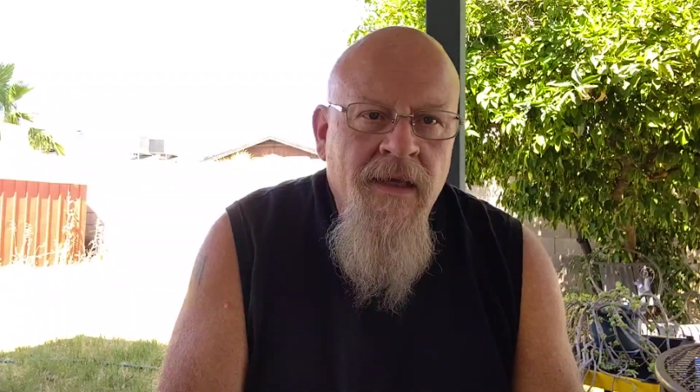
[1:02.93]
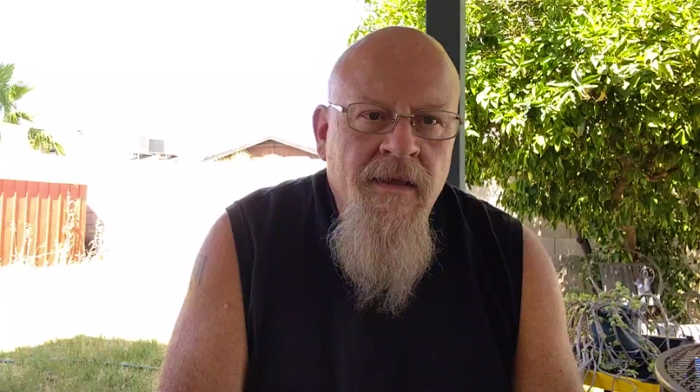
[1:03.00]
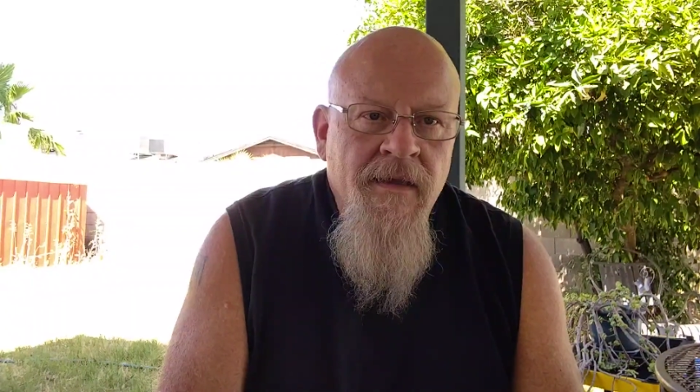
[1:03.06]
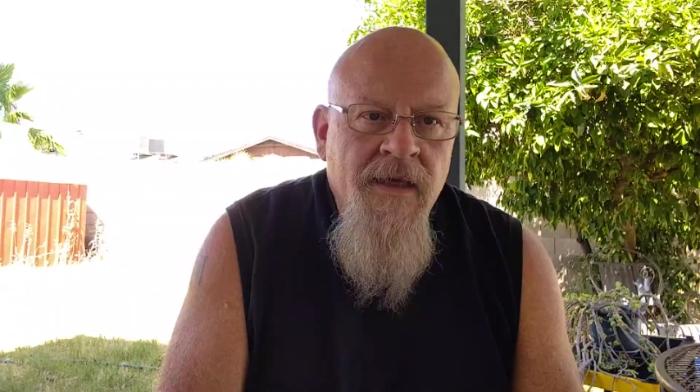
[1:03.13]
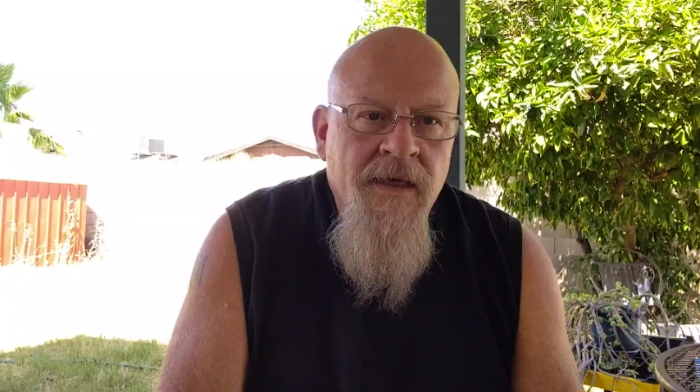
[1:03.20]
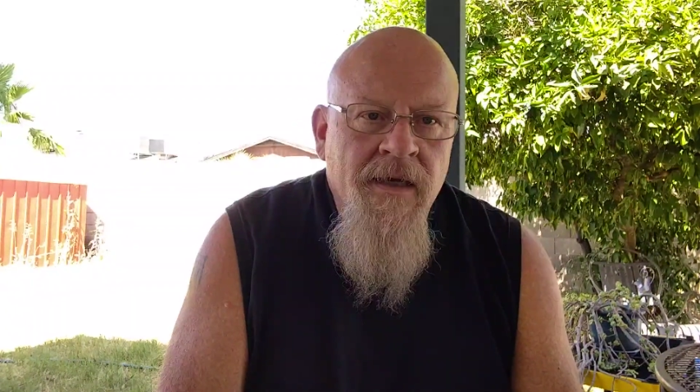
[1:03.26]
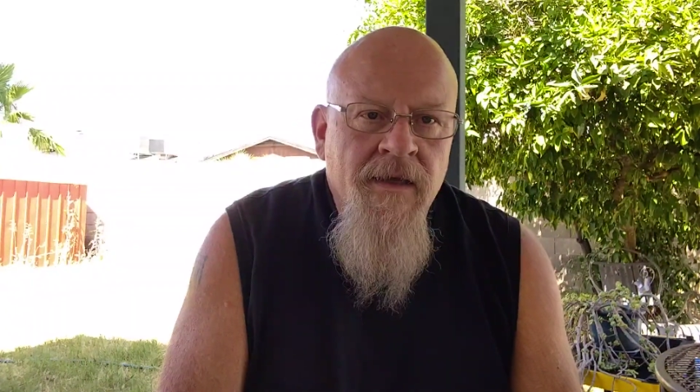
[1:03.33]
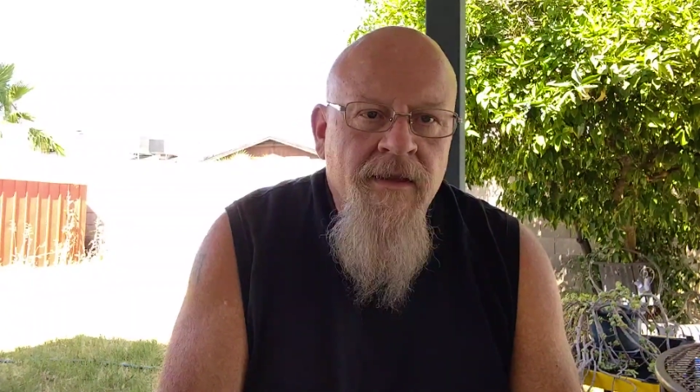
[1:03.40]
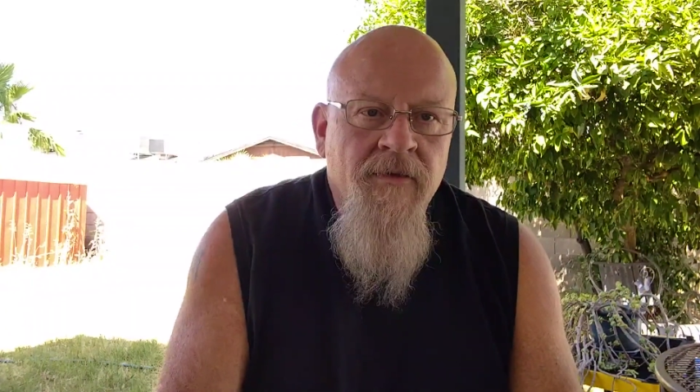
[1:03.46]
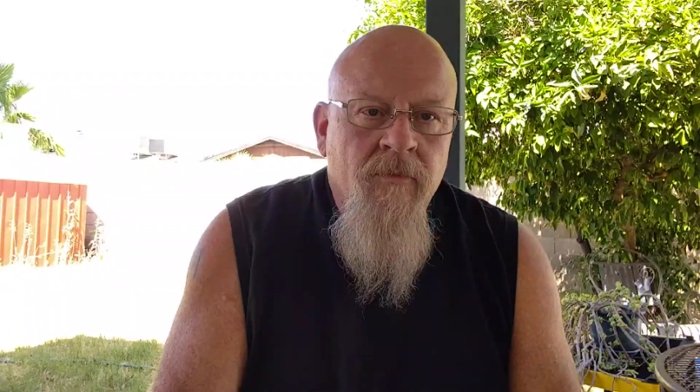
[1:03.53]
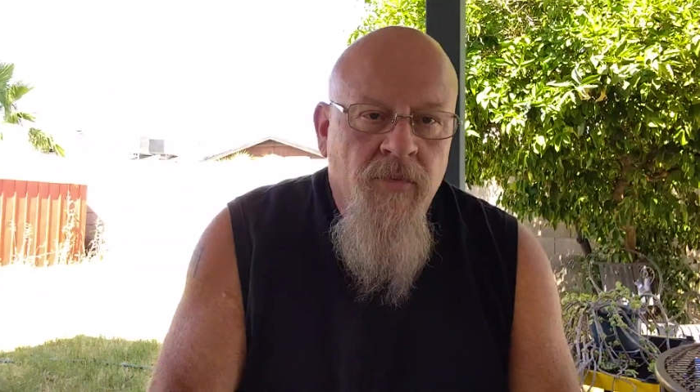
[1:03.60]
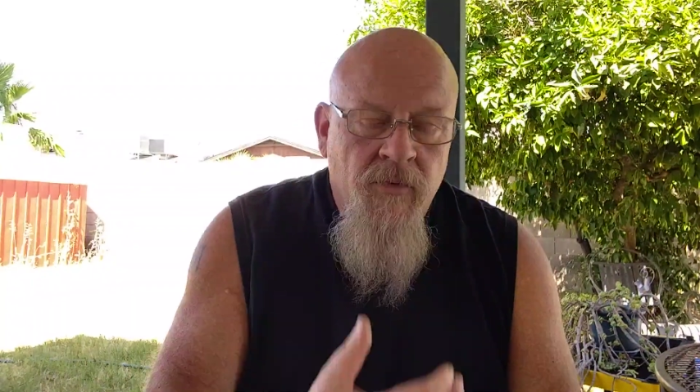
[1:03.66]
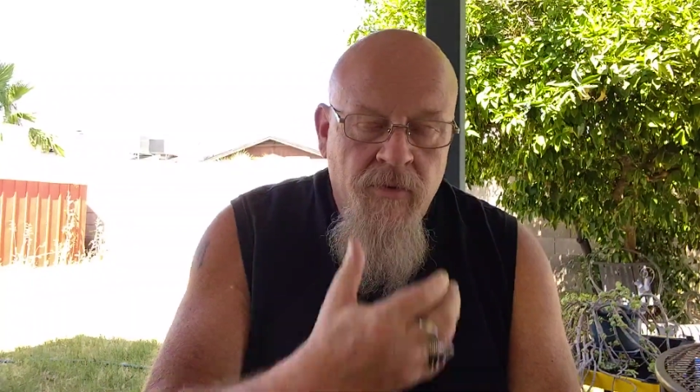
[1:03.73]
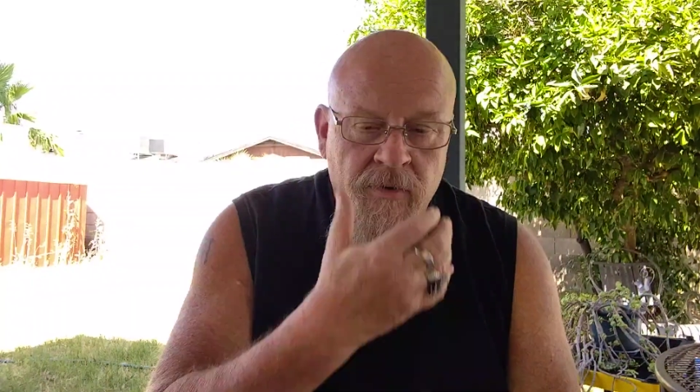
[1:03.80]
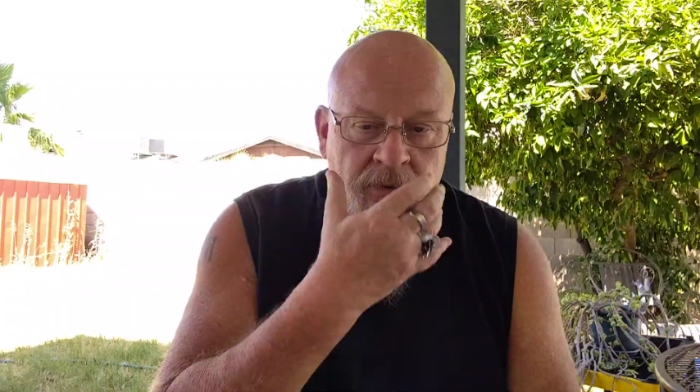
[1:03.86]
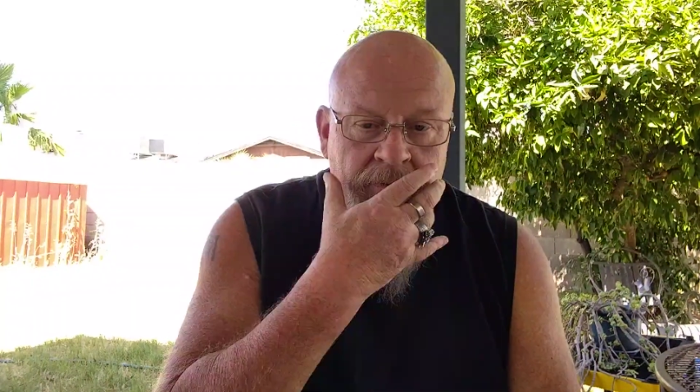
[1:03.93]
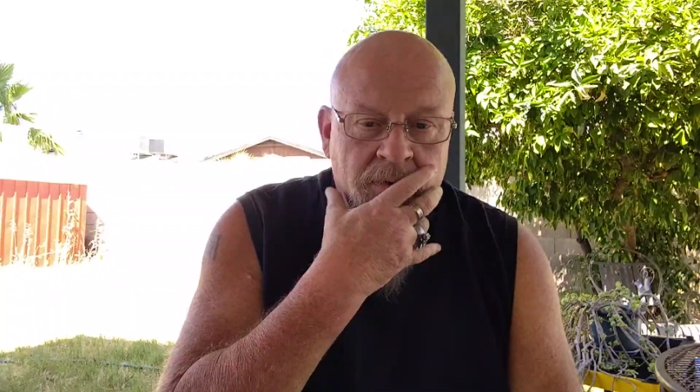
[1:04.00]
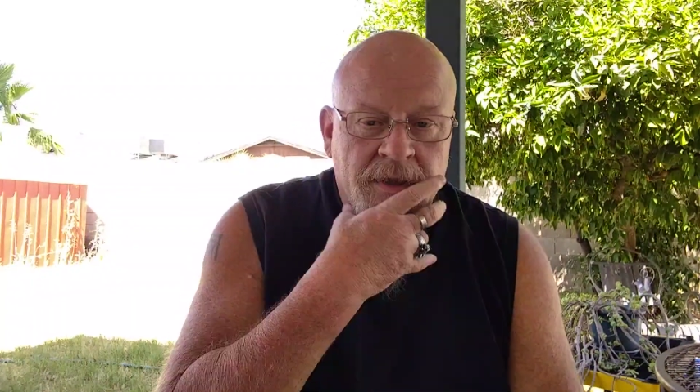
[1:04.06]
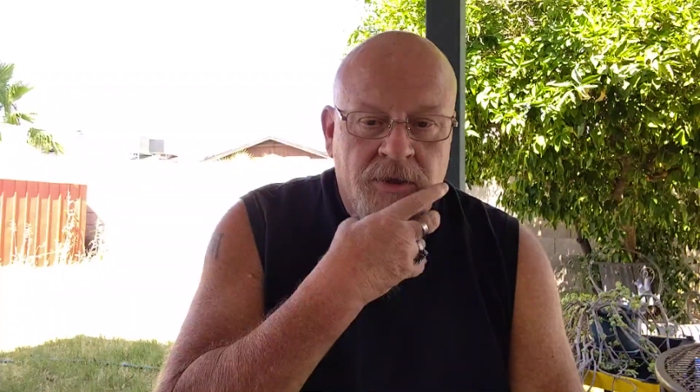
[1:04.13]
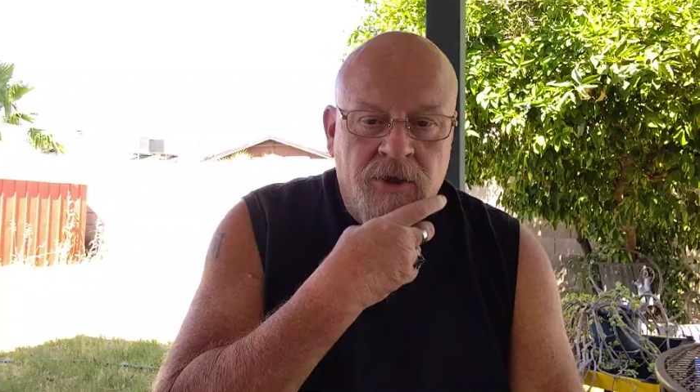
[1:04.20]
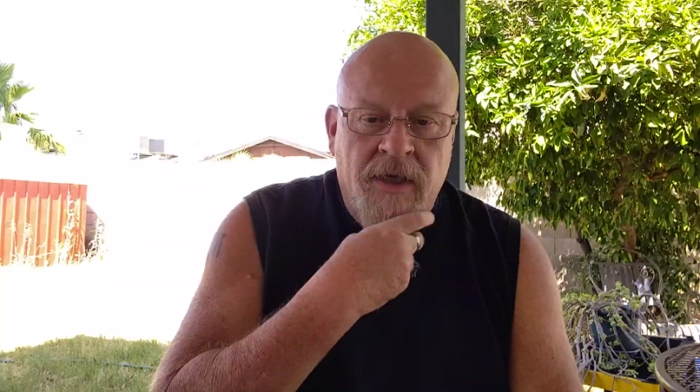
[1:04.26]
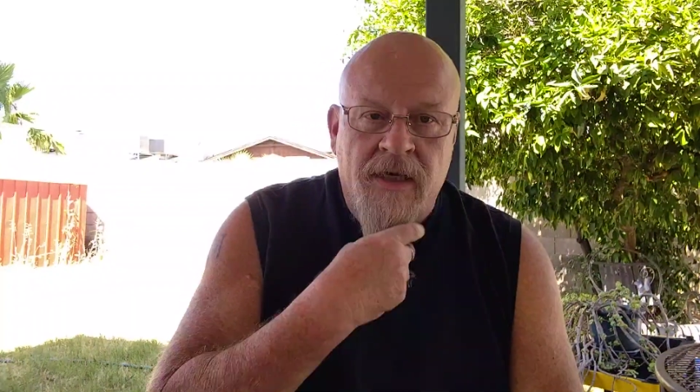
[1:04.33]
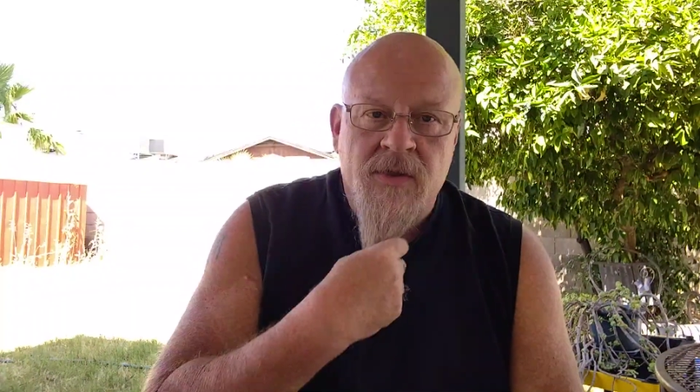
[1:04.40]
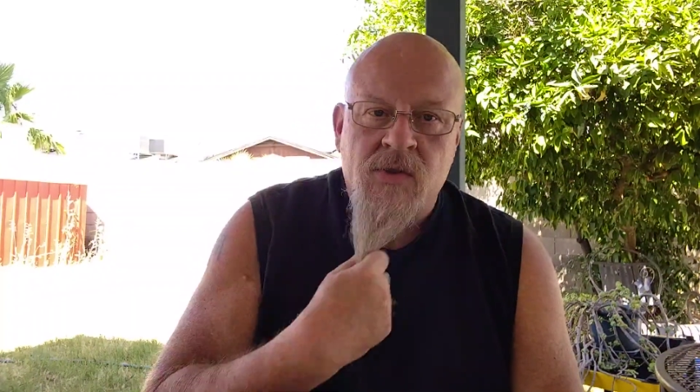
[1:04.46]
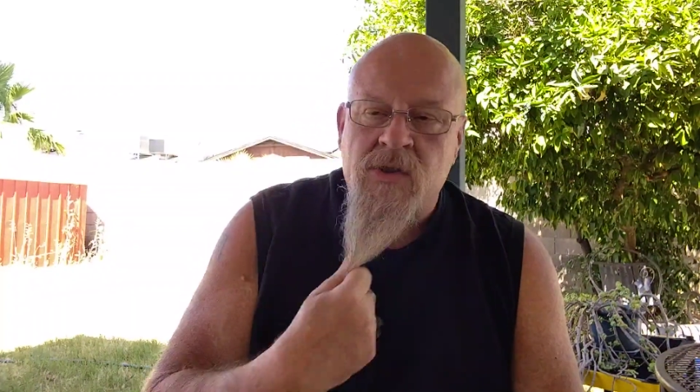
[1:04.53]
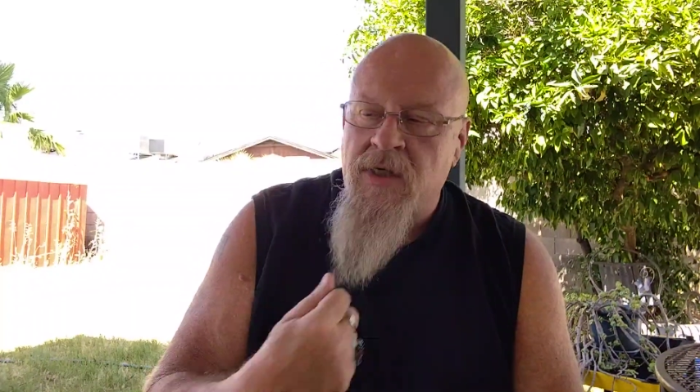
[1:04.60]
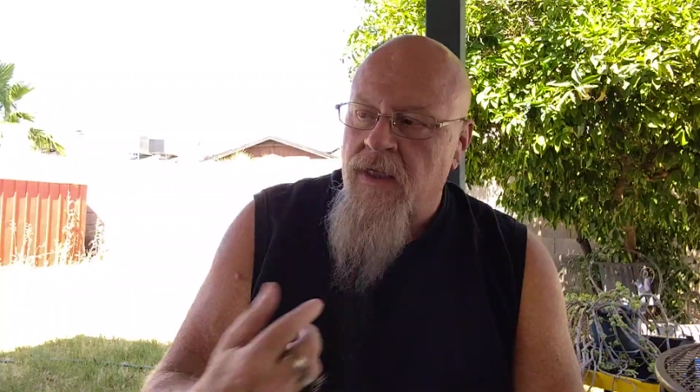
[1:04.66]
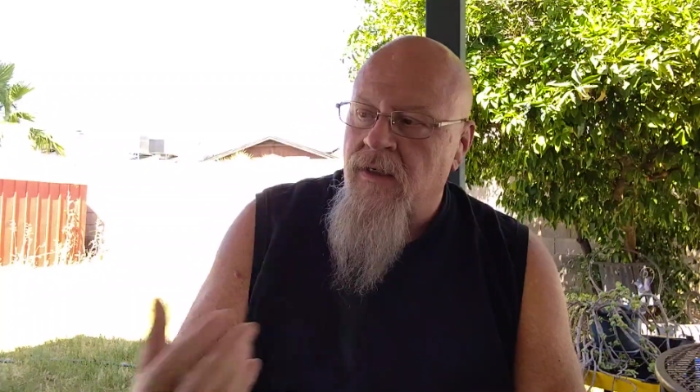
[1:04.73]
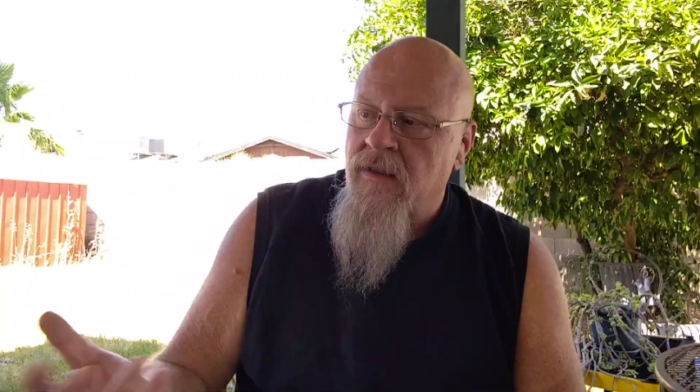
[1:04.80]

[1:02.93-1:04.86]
in the brew, which has